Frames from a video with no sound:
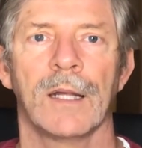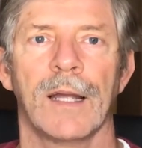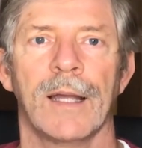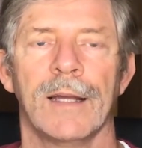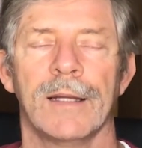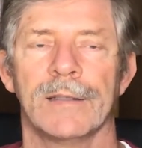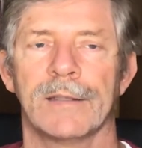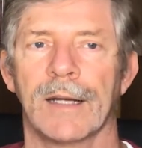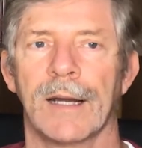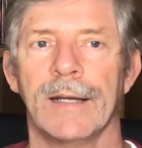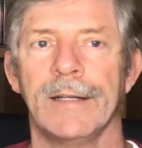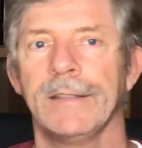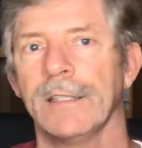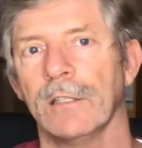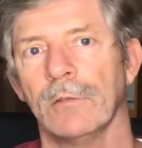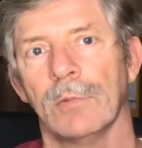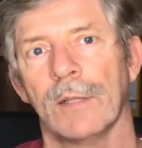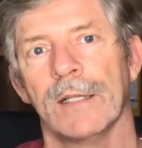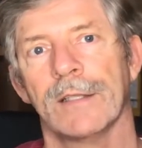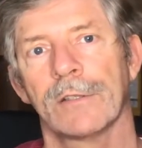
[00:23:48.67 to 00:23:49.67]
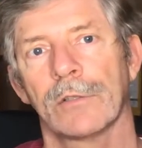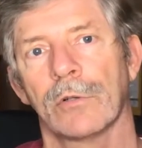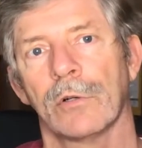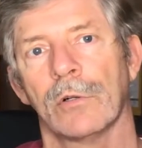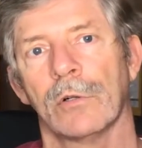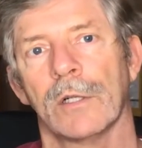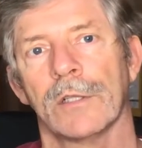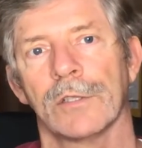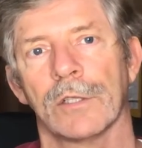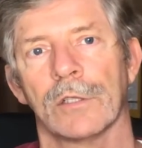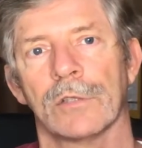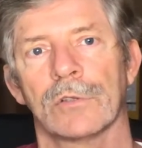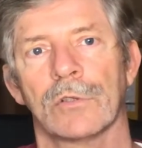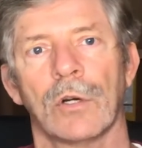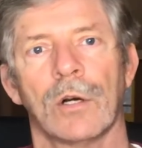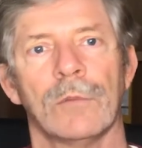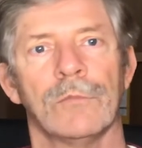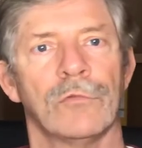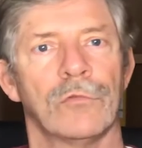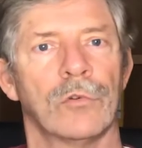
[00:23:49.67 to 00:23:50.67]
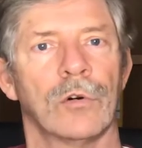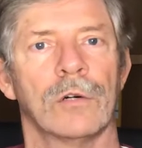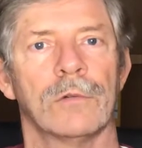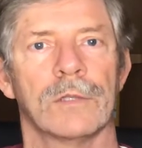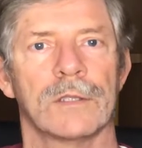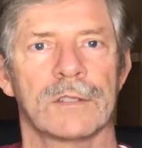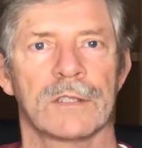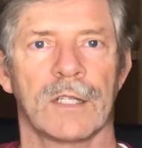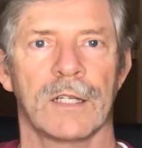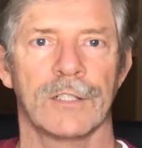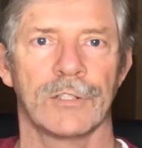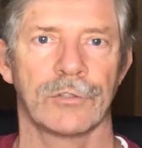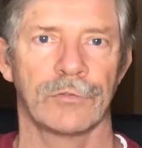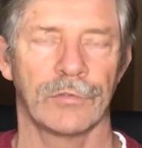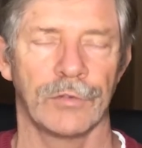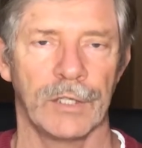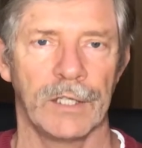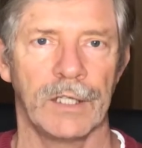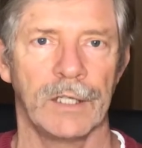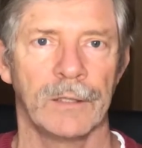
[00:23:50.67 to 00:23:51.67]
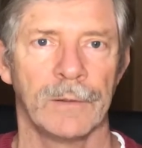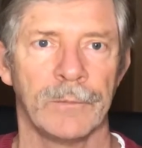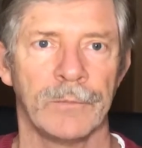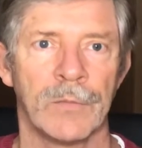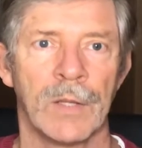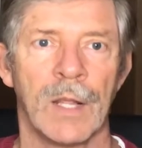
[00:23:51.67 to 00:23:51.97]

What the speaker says: at idealwealthgrower.com/free